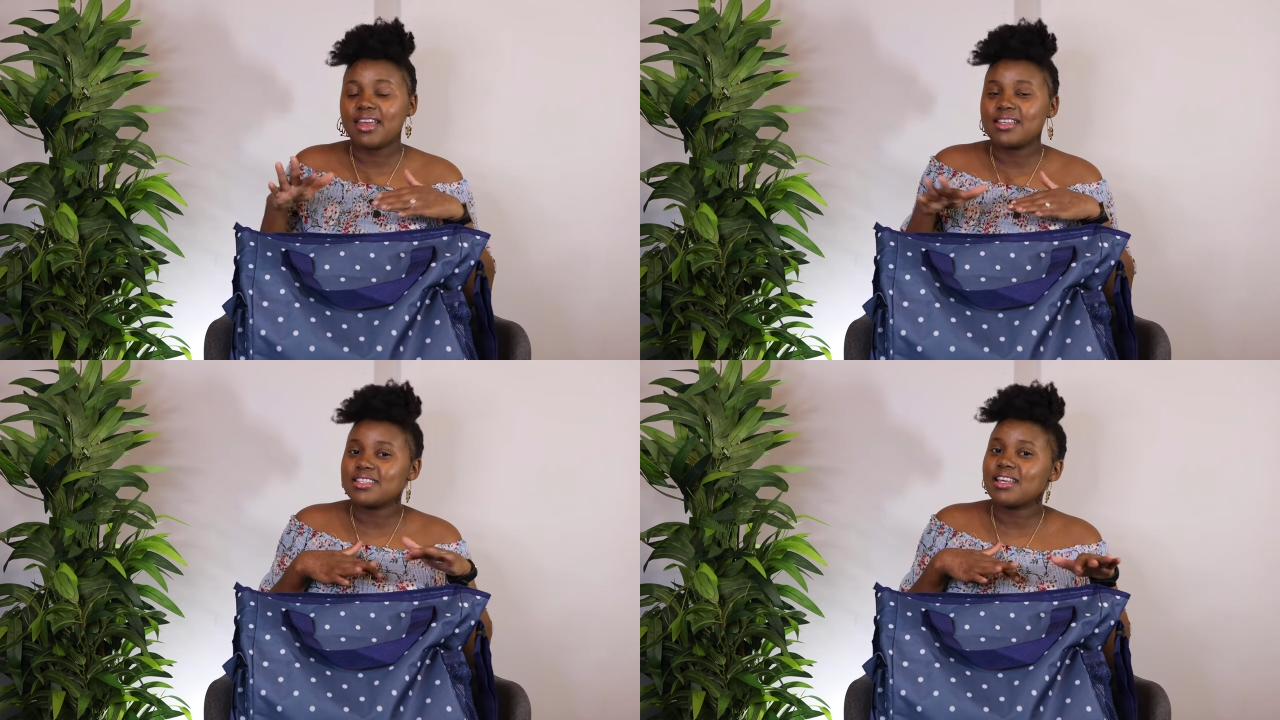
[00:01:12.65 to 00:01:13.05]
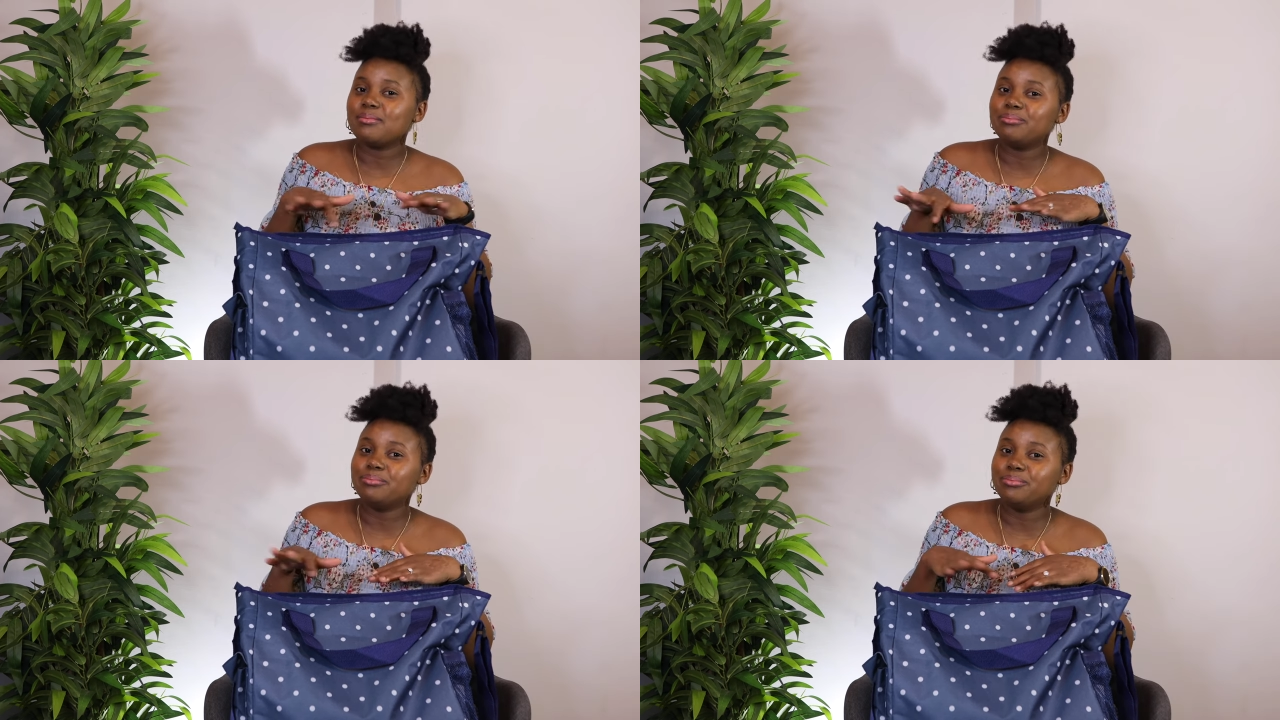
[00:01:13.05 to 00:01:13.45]
and
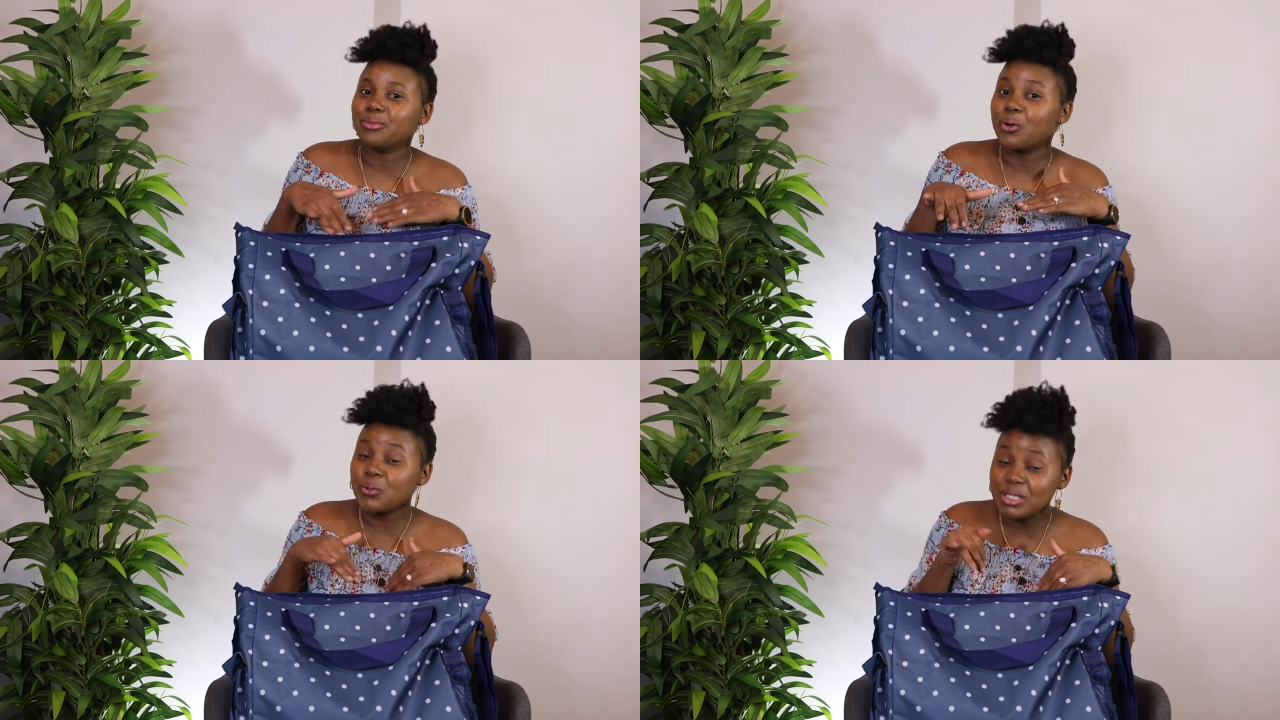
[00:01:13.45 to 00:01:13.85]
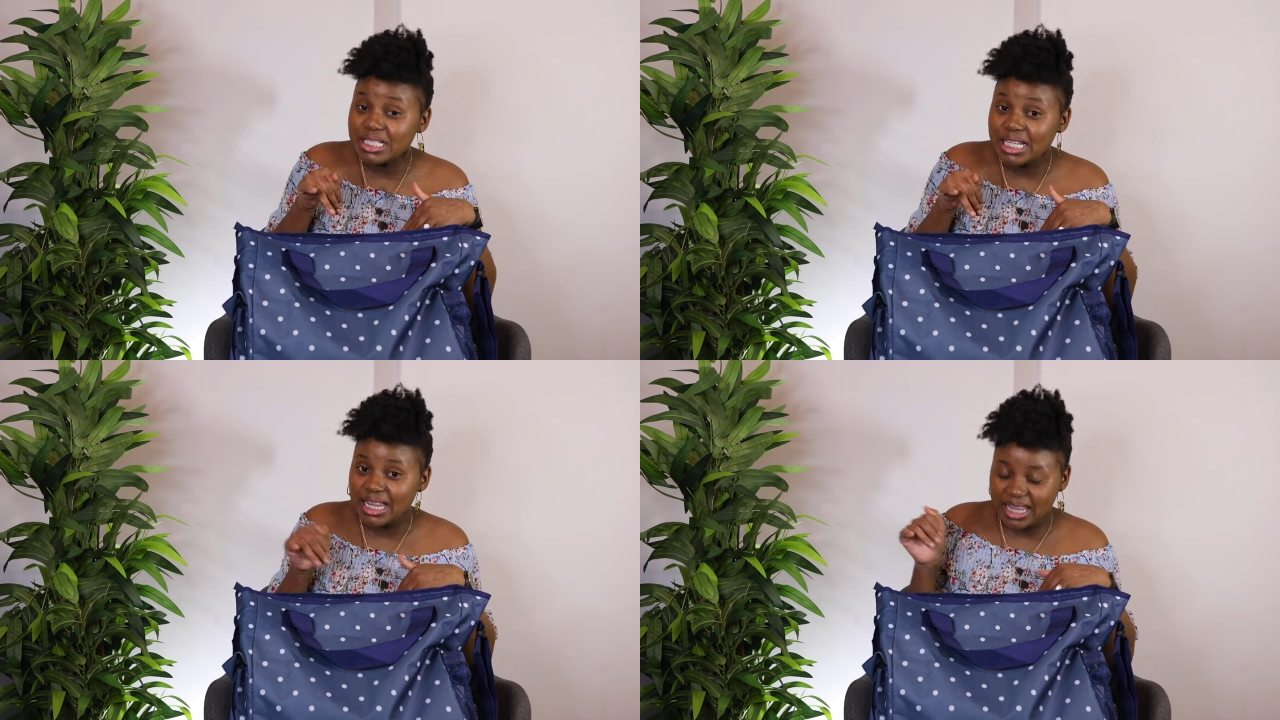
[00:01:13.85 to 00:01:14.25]
some
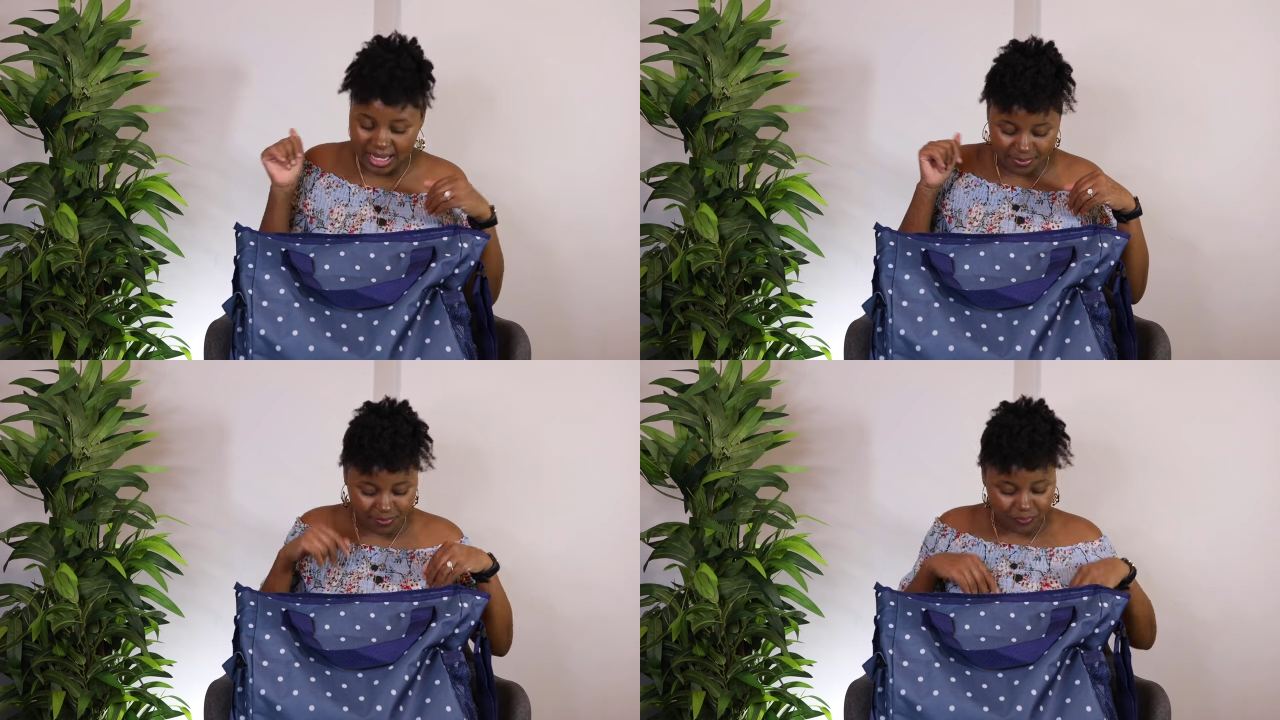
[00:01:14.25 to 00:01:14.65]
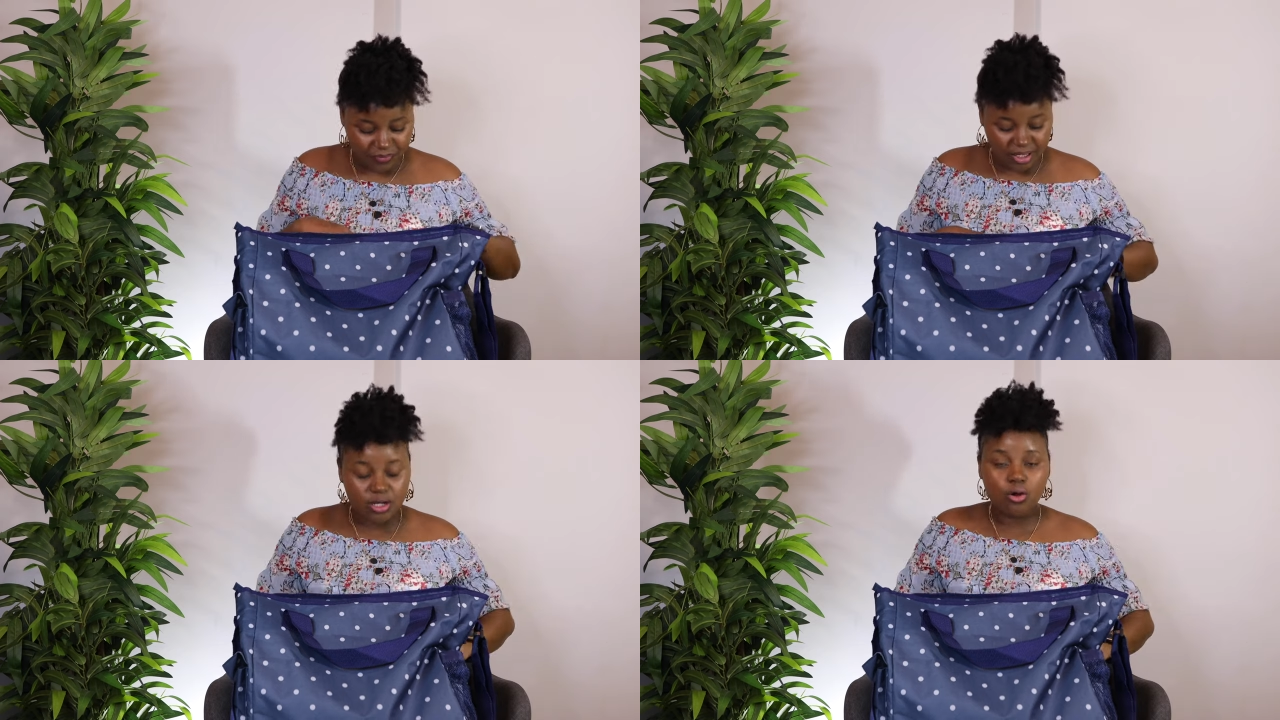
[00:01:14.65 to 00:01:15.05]
goodies in there.
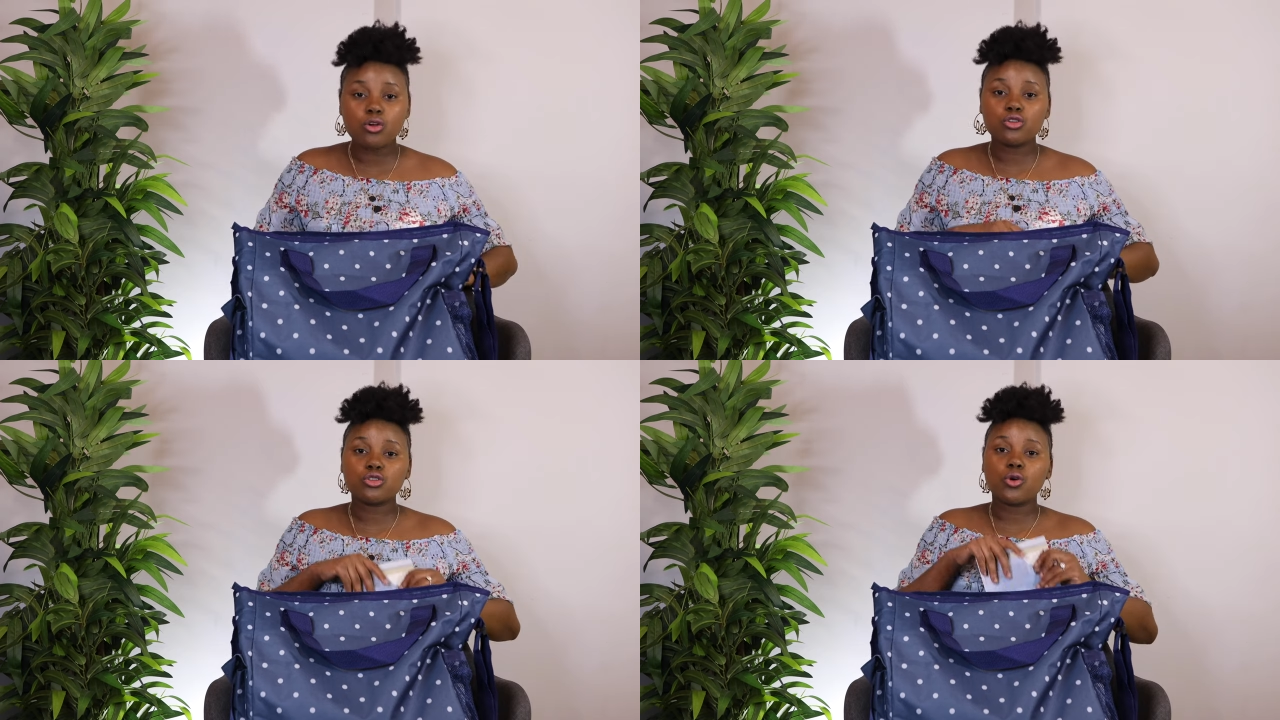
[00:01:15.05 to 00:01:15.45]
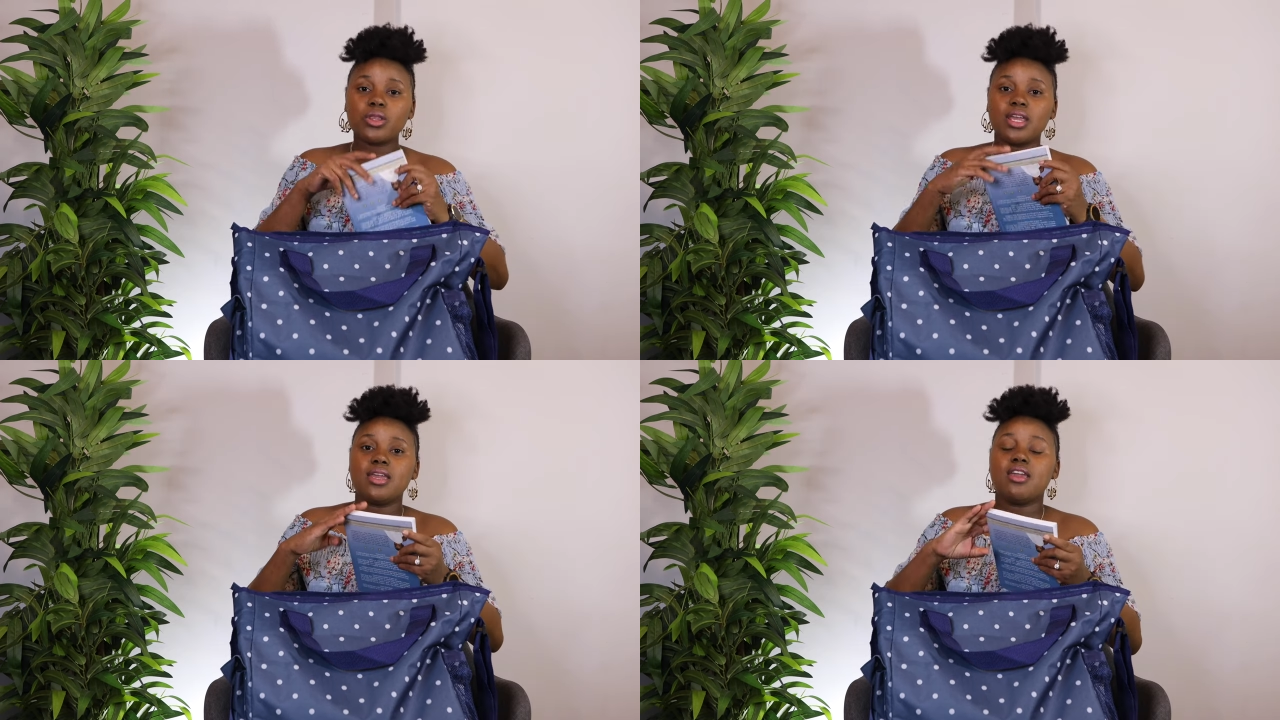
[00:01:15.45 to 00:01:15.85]
And
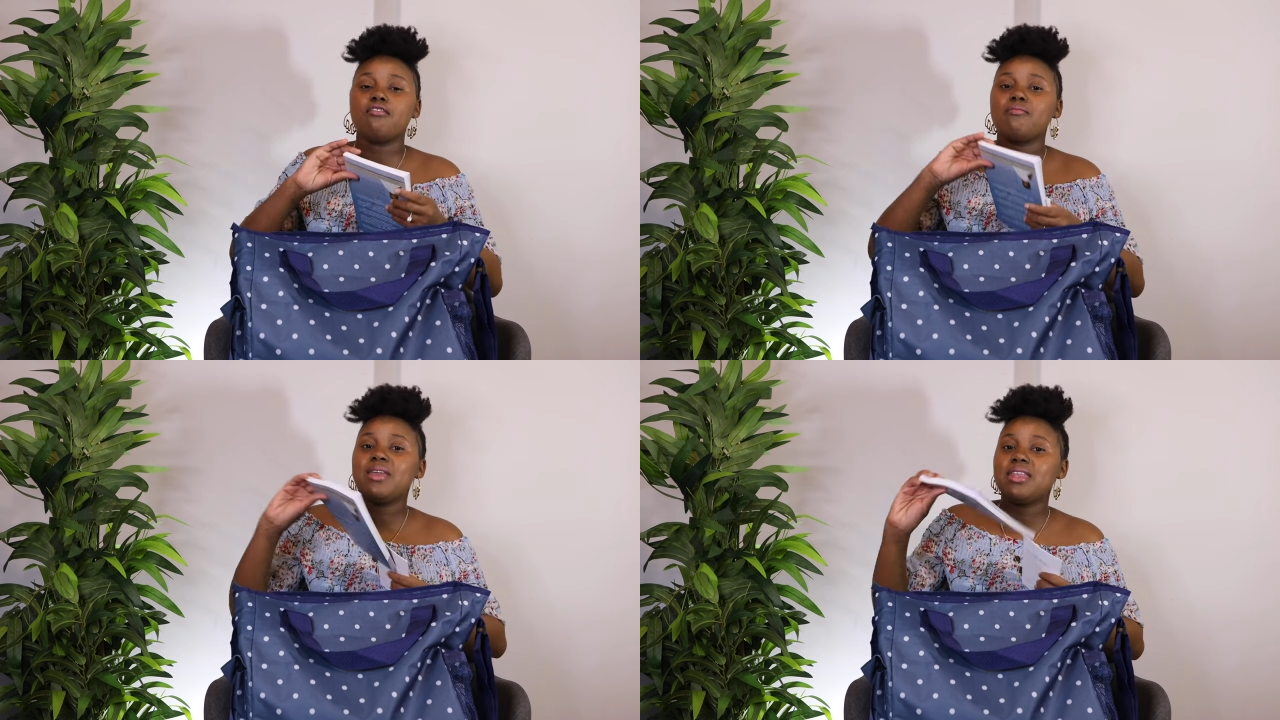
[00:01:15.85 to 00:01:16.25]
also they gave